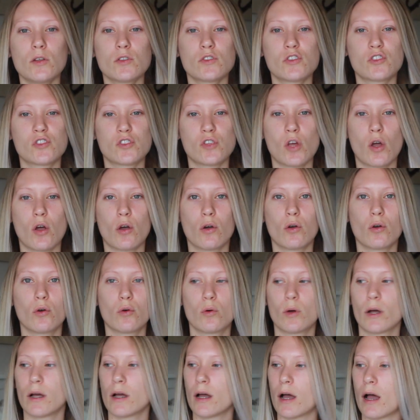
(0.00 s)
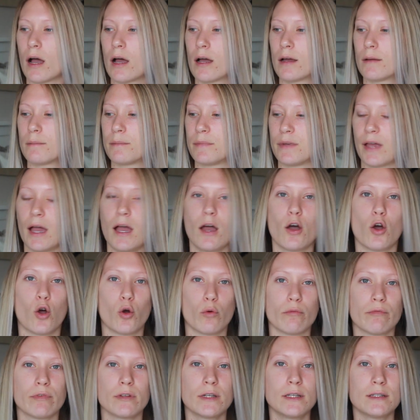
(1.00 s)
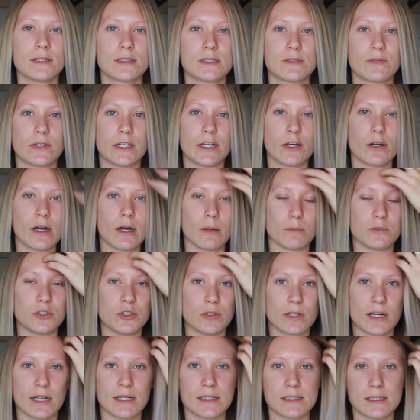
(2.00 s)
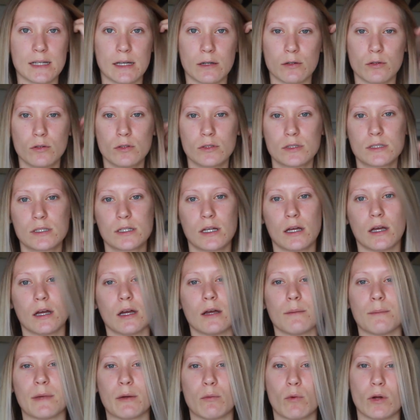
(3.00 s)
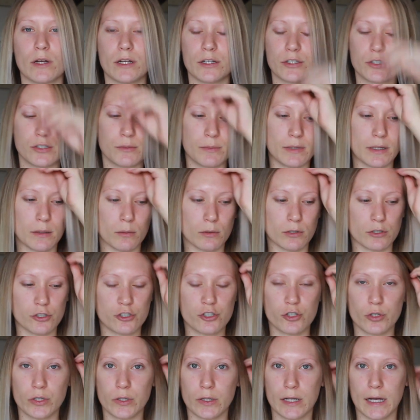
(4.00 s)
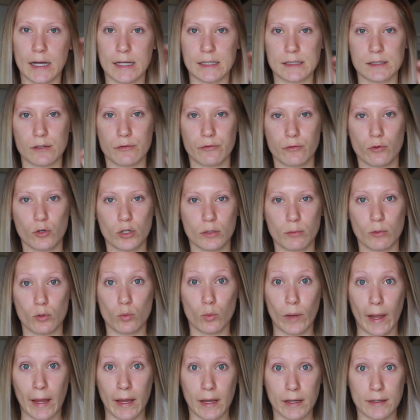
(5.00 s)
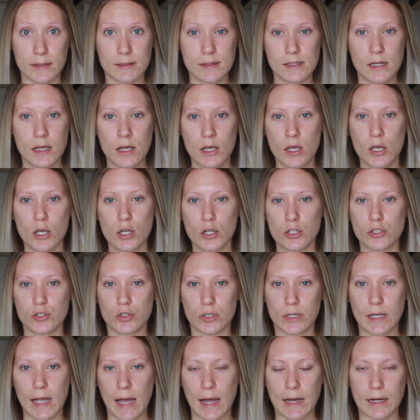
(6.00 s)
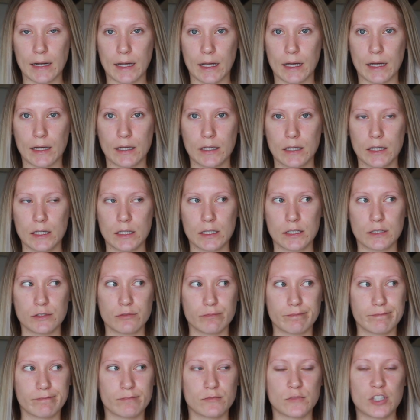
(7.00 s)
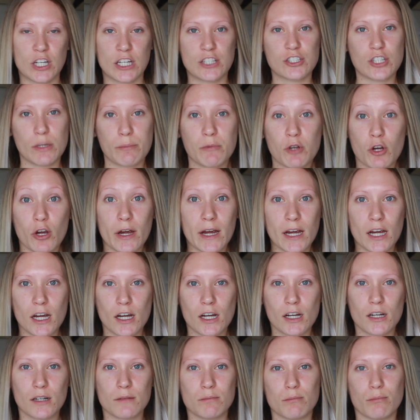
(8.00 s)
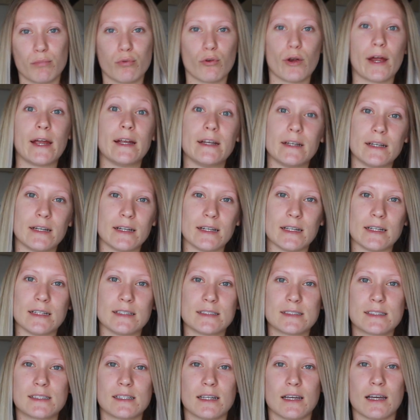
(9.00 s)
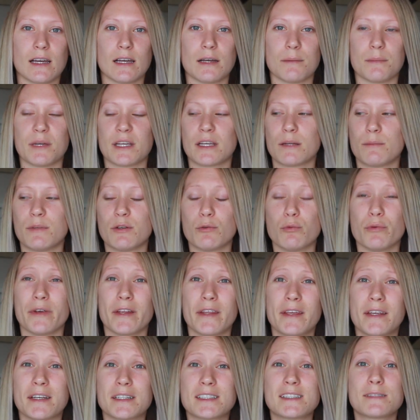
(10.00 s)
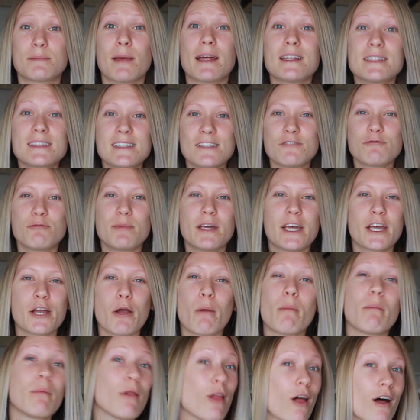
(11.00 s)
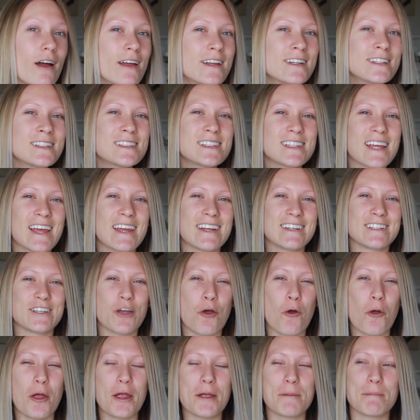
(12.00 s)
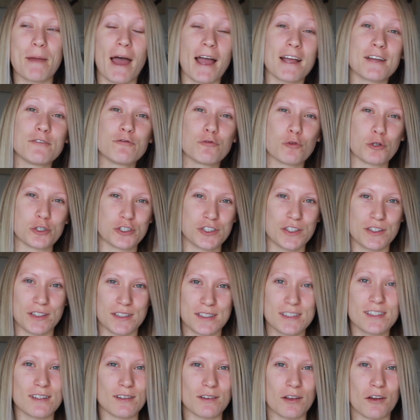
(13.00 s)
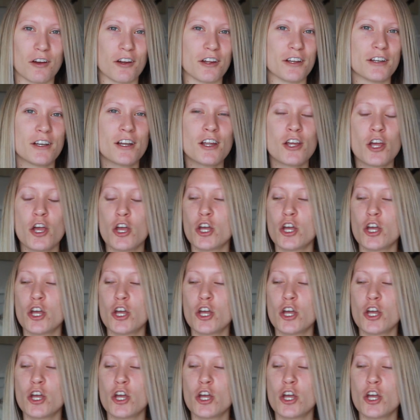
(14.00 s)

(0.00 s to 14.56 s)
So yeah, hopefully this video helped you guys out. I wanted to be able to show you guys affordable ways to kind of change up your hair, brighten it. It can be really expensive being a blonde and going back and forth to the salon.